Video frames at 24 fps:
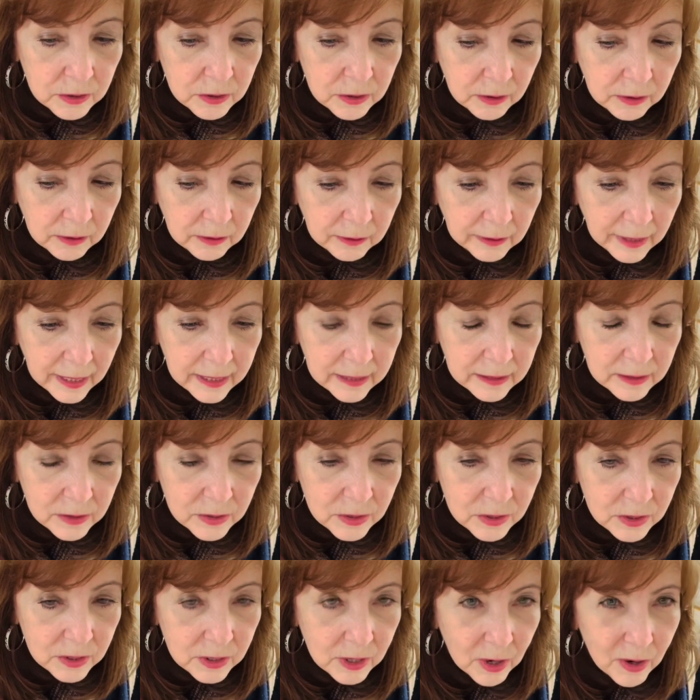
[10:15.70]

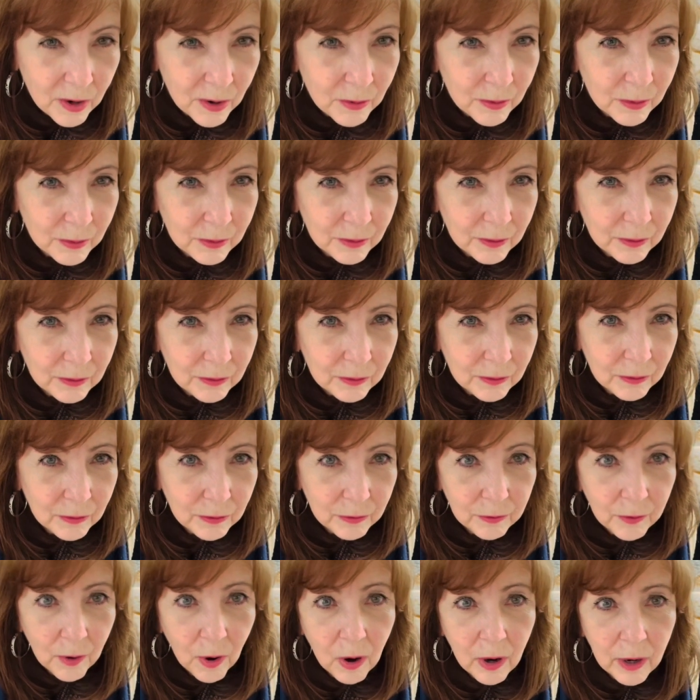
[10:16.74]
glenstone
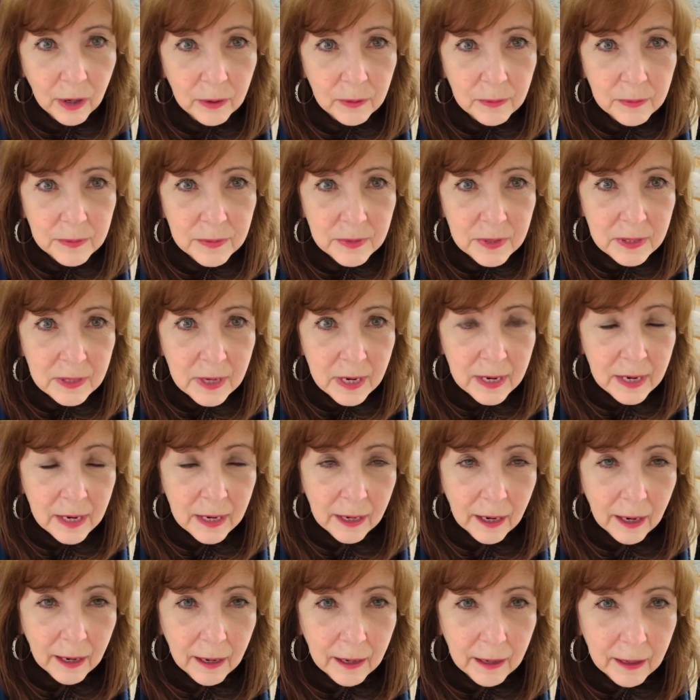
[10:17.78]
farms
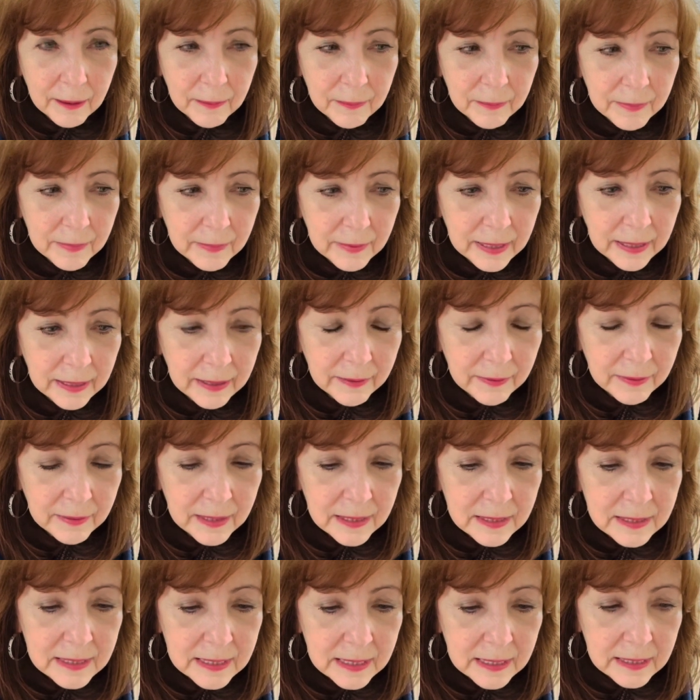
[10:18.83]
um, and
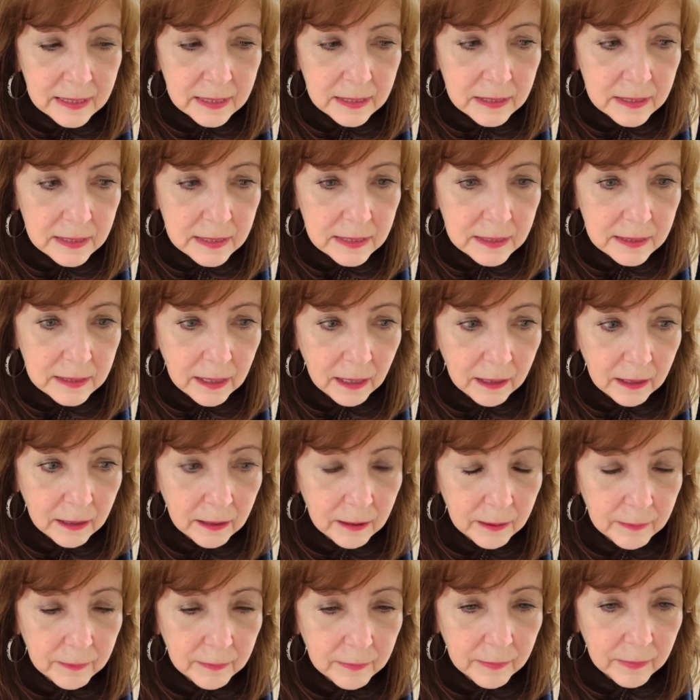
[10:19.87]
this is
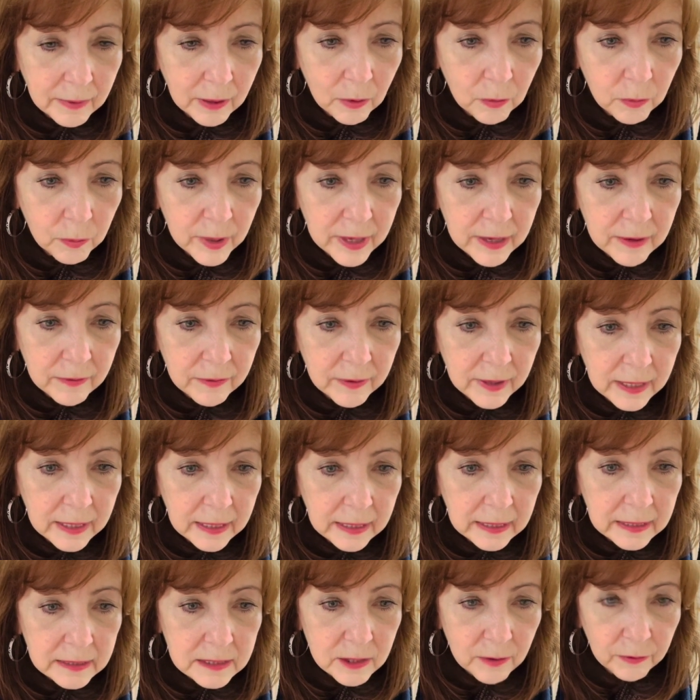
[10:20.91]
um, a weaving
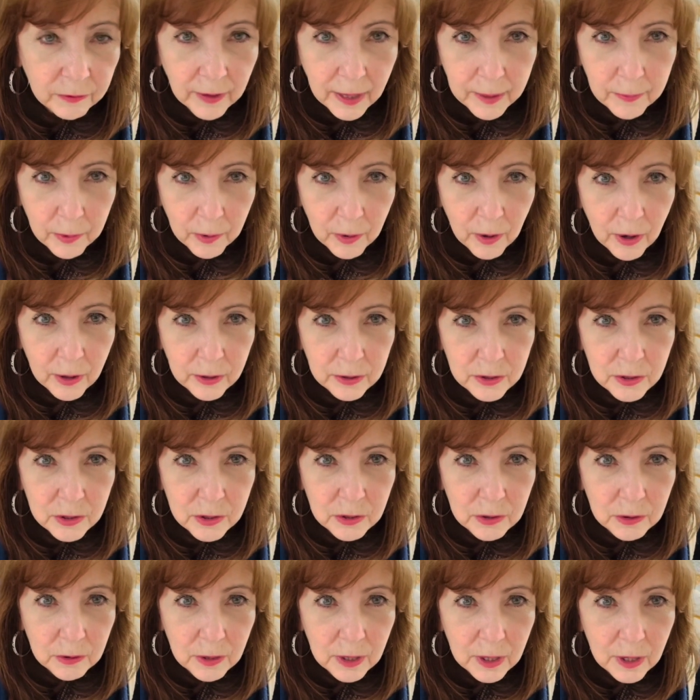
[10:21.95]
it's a fiber art
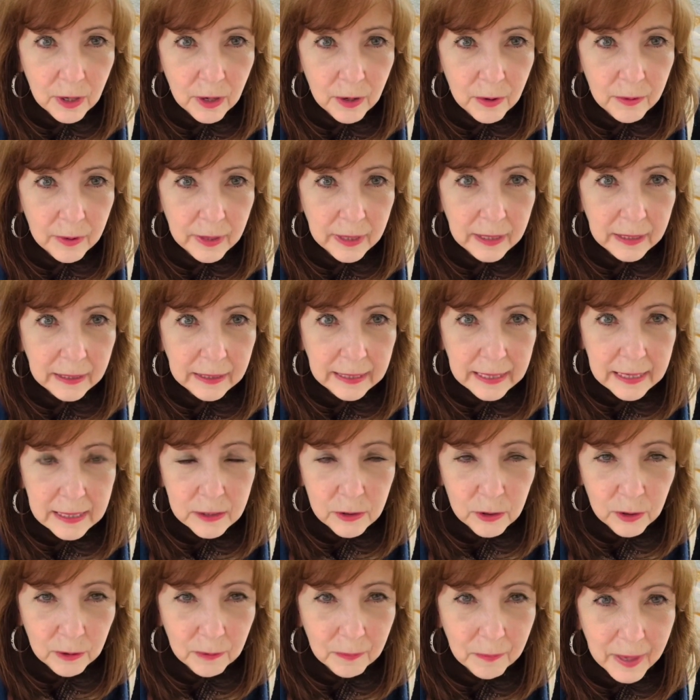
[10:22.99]
studio in
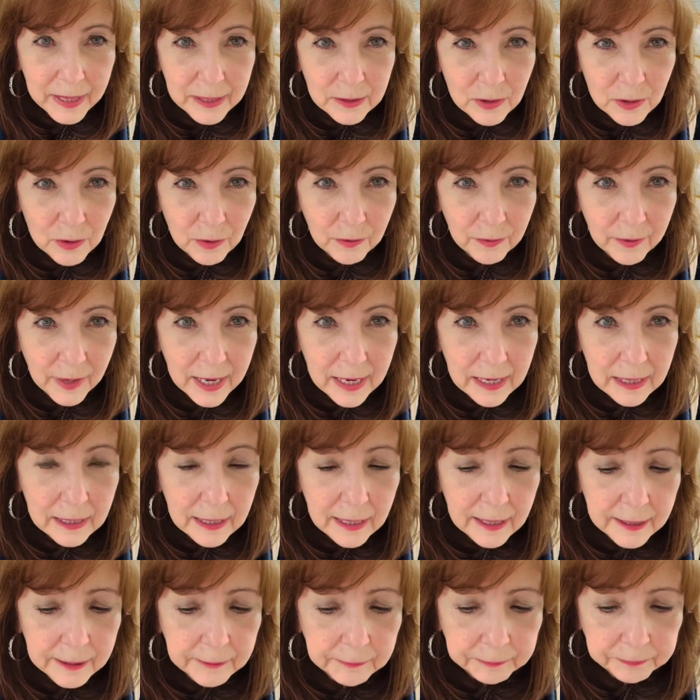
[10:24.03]
eastern
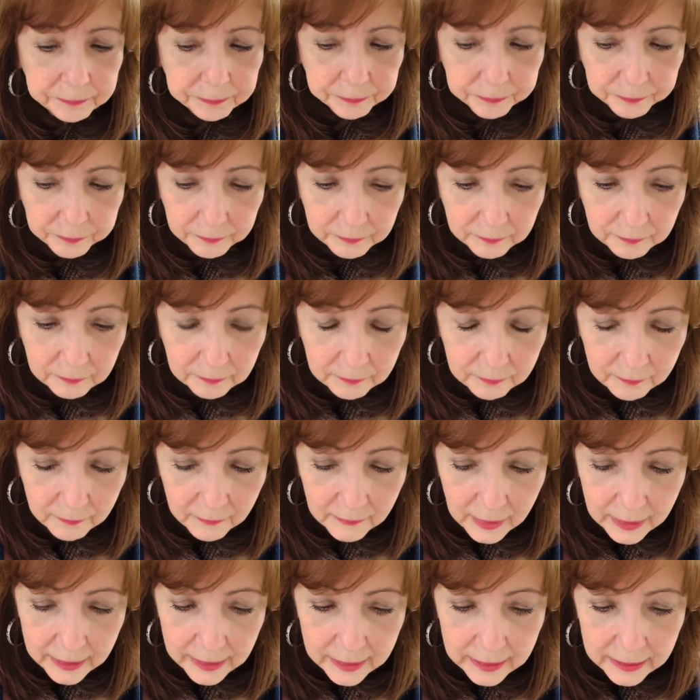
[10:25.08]
pennsylvania
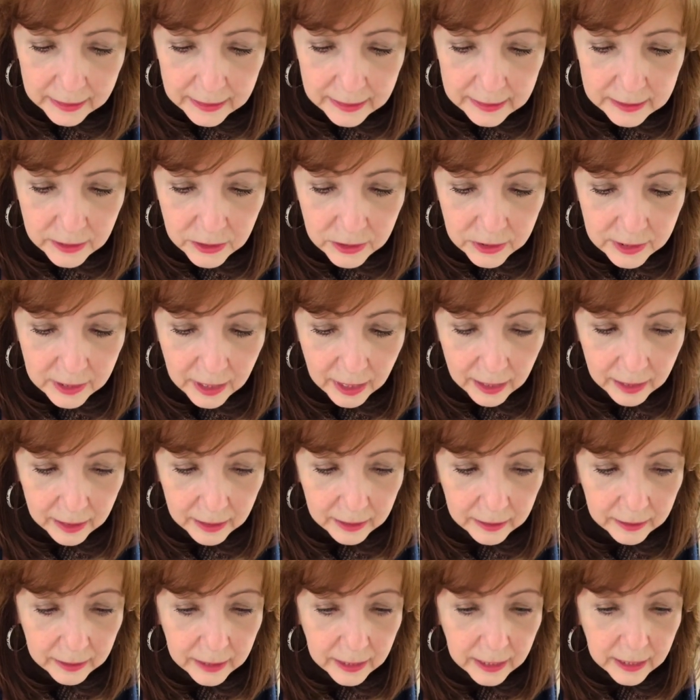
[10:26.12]
and it's uh,
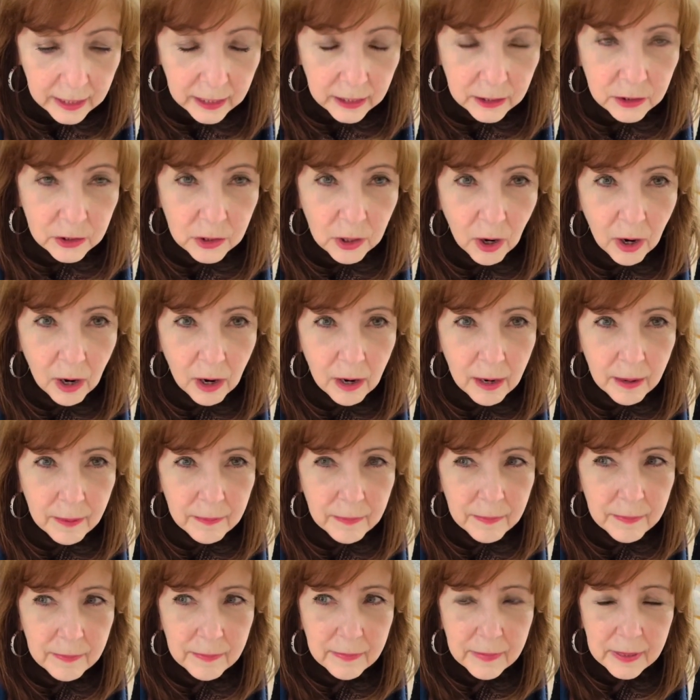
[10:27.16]

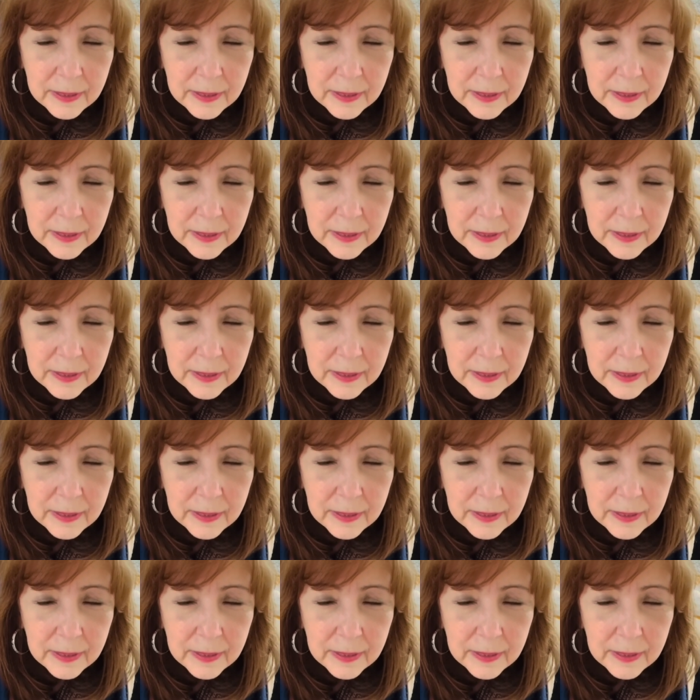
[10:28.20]
Tom